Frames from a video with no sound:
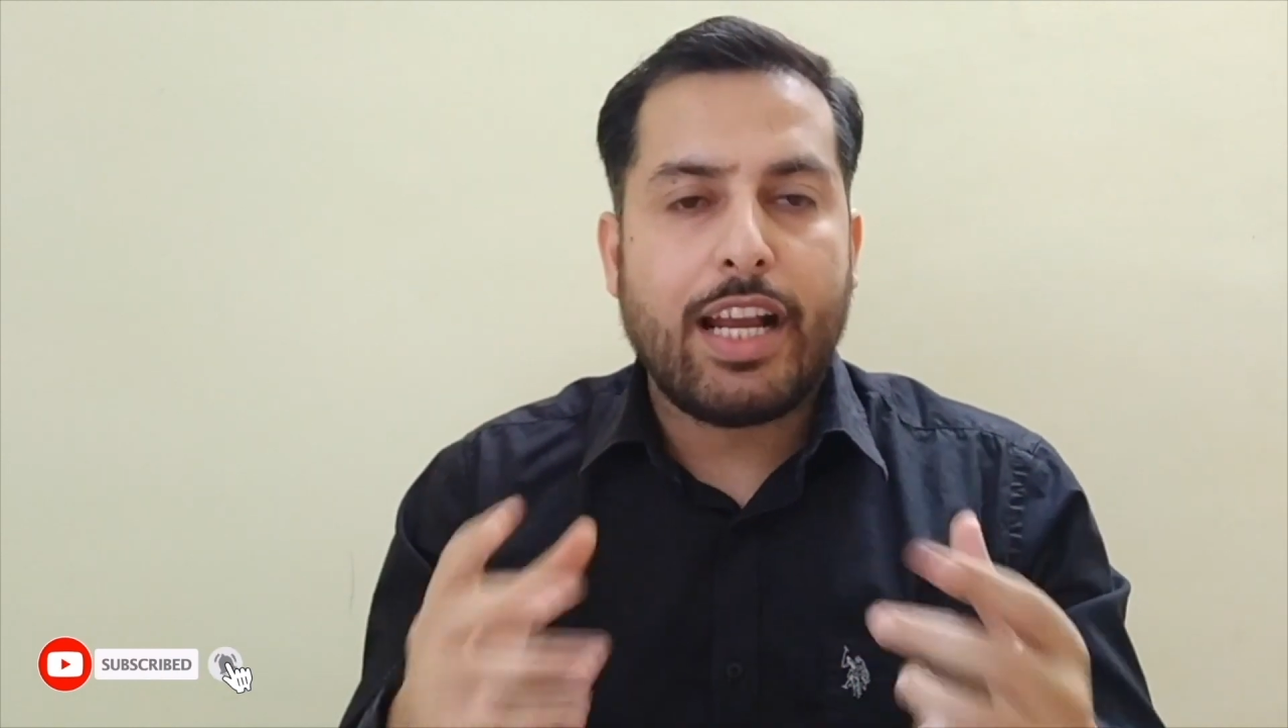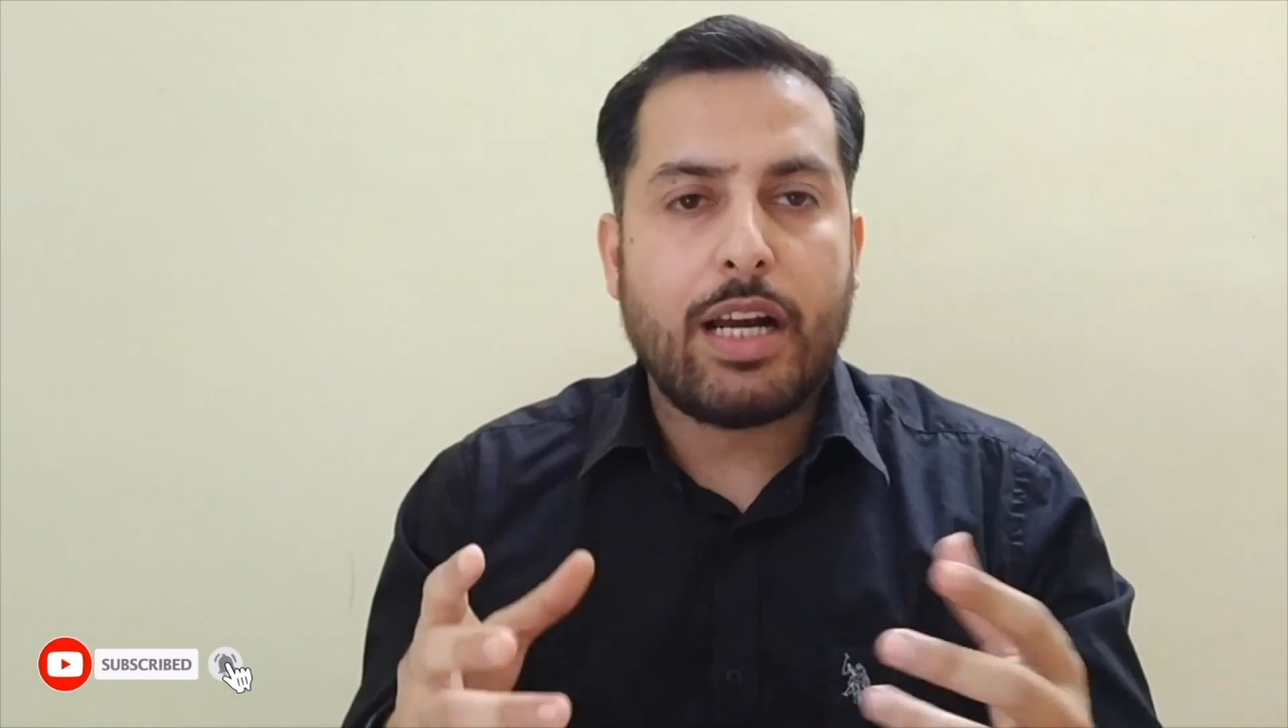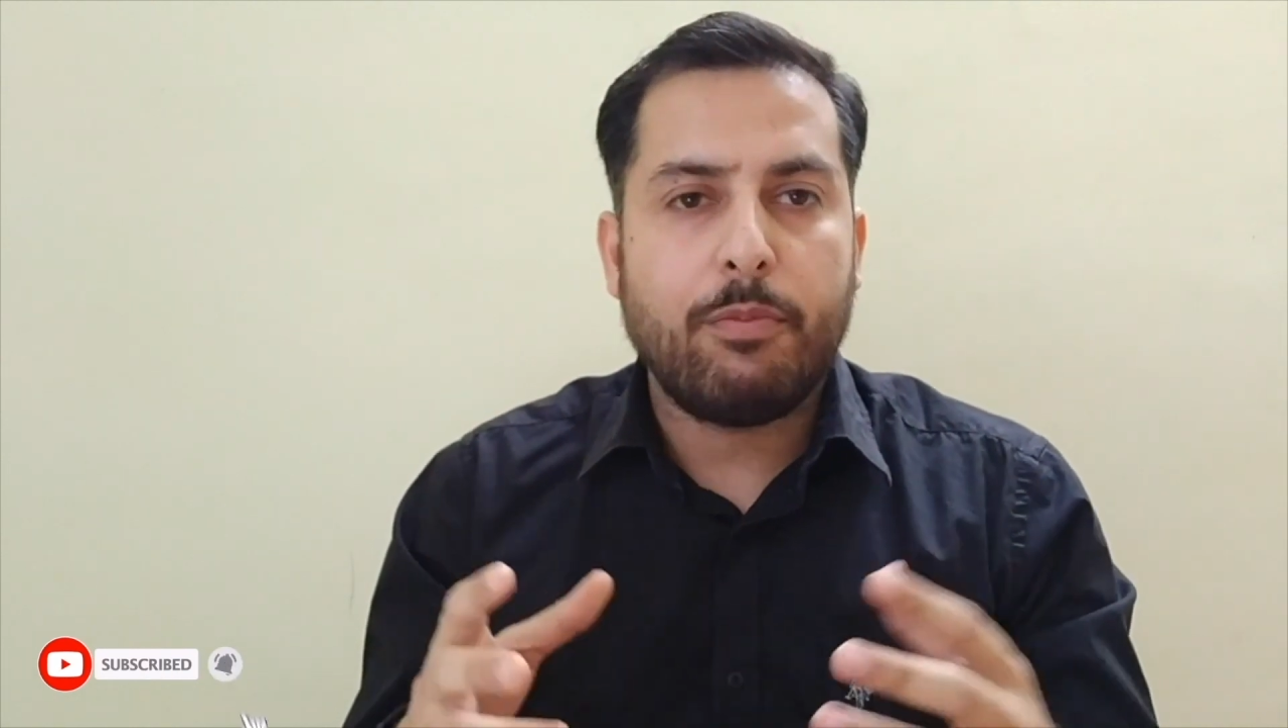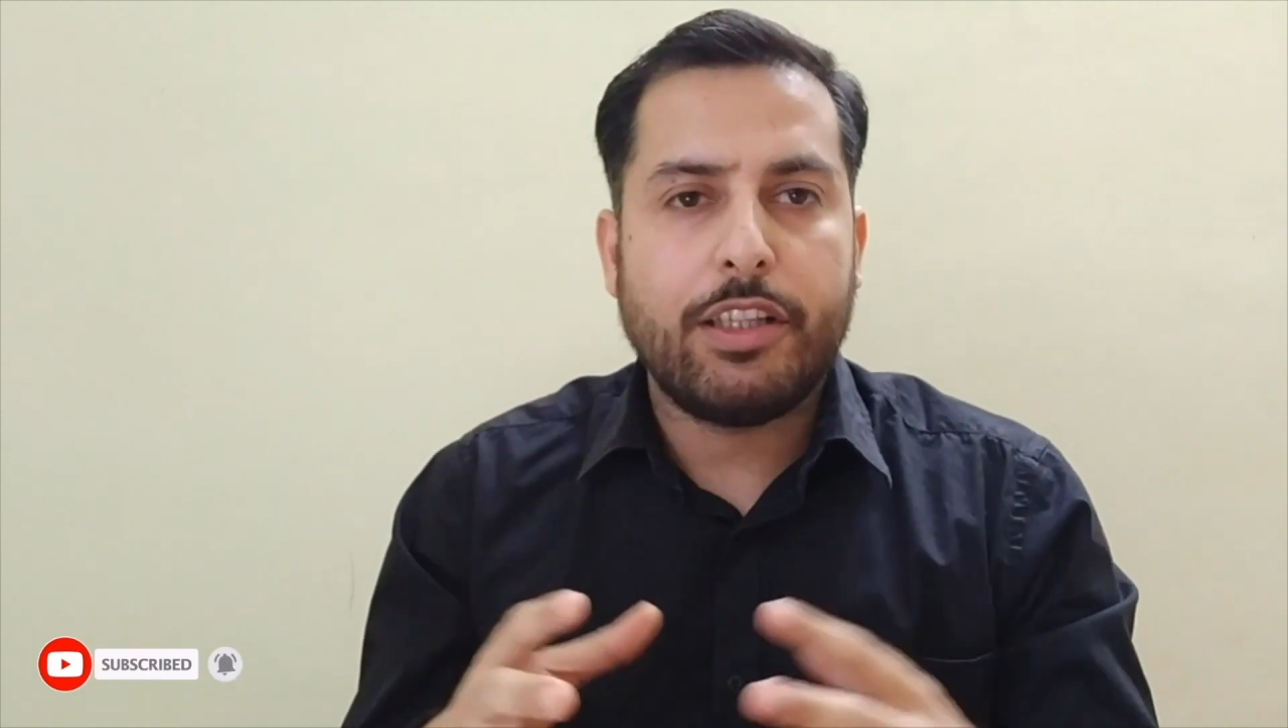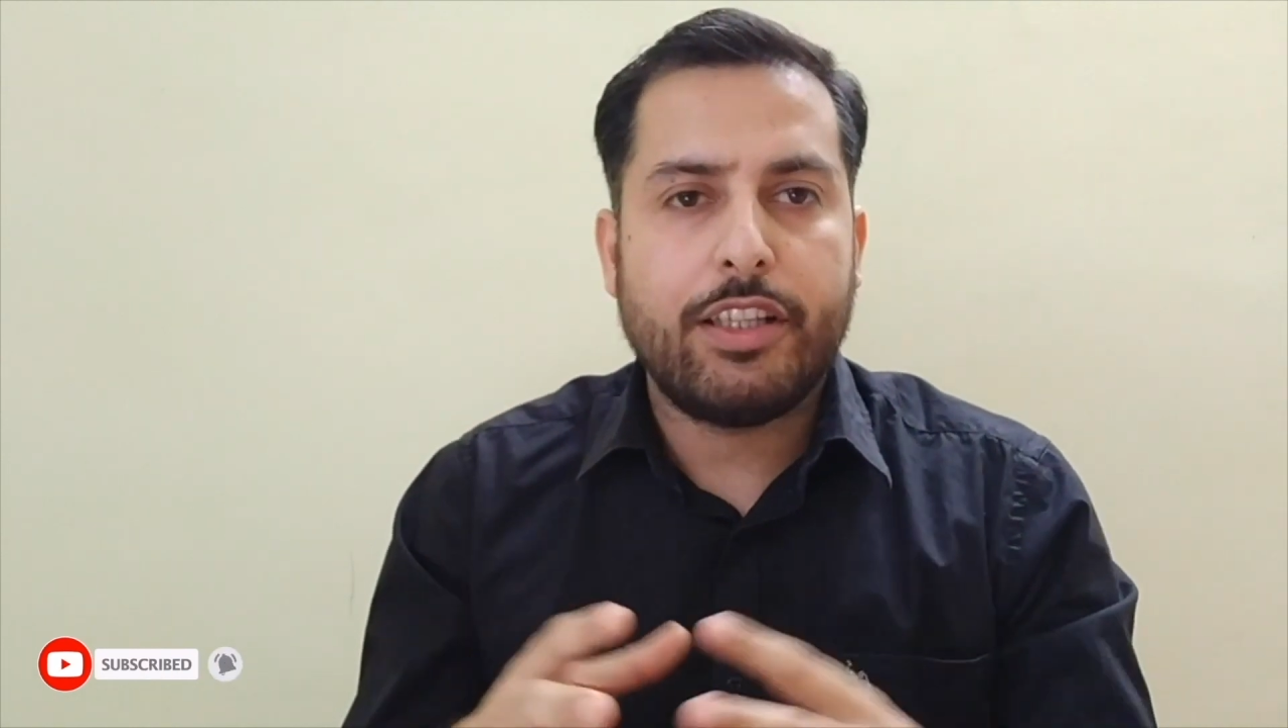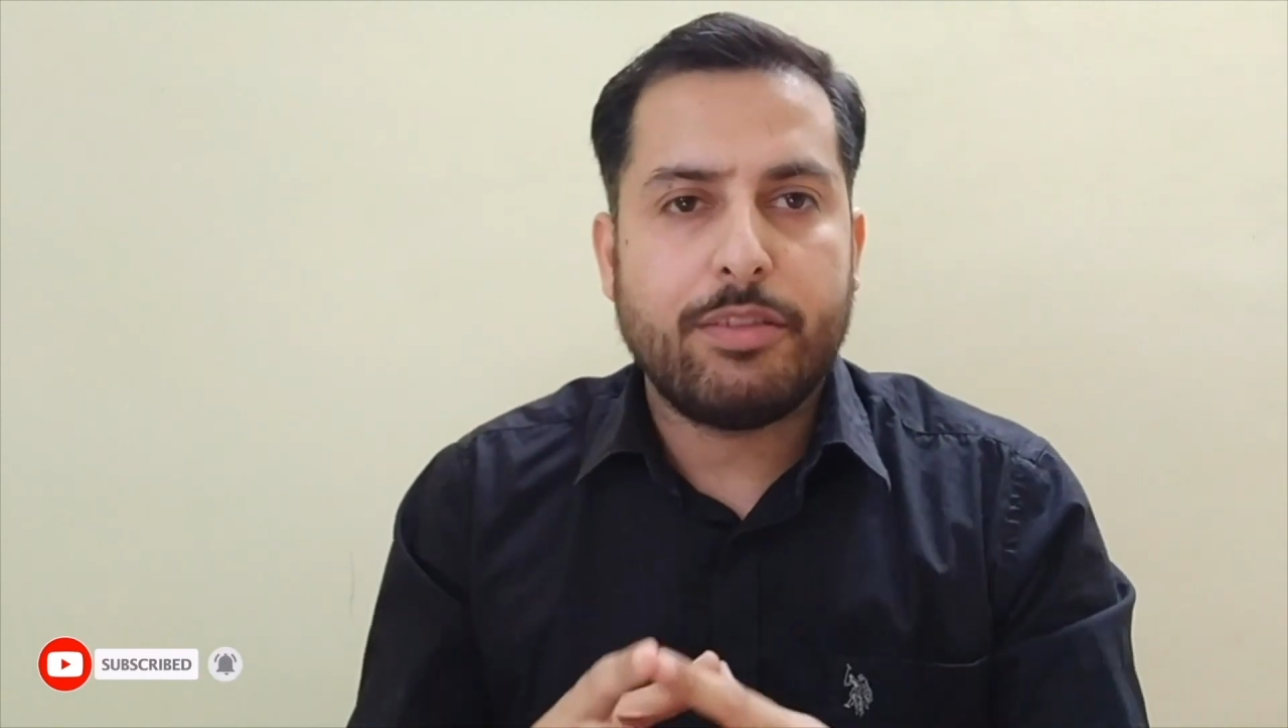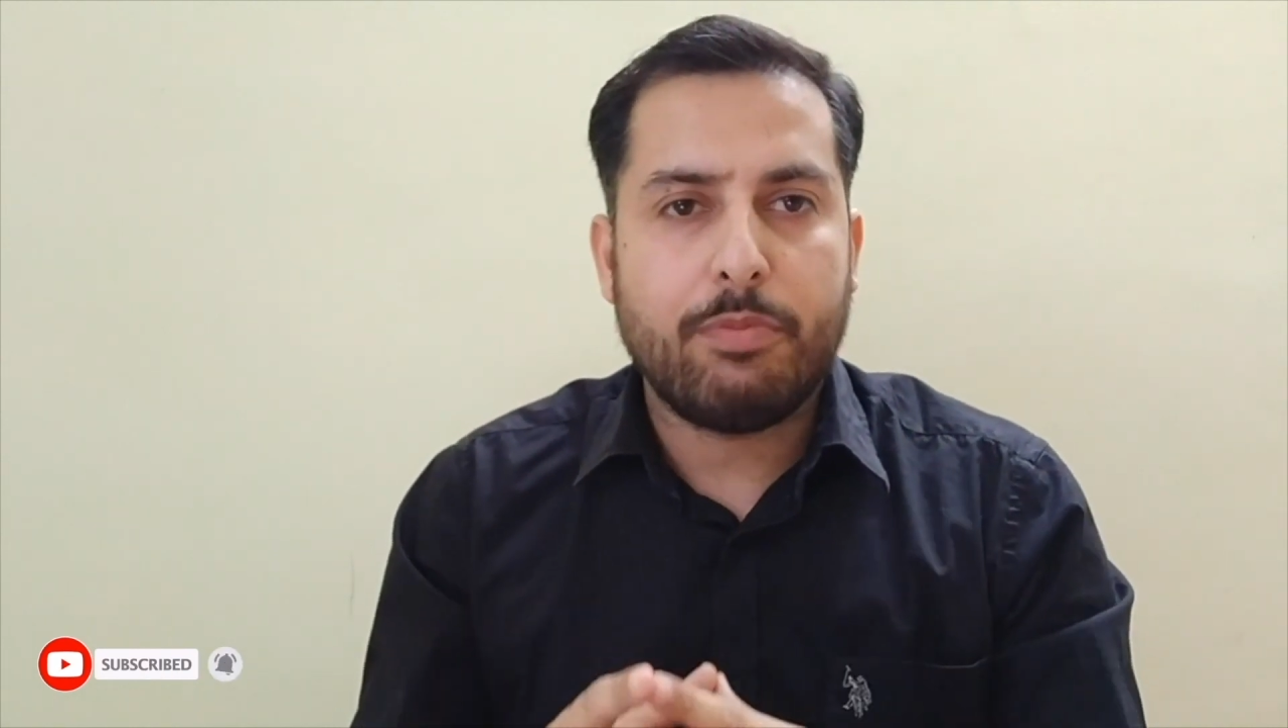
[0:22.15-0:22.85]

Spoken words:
come with these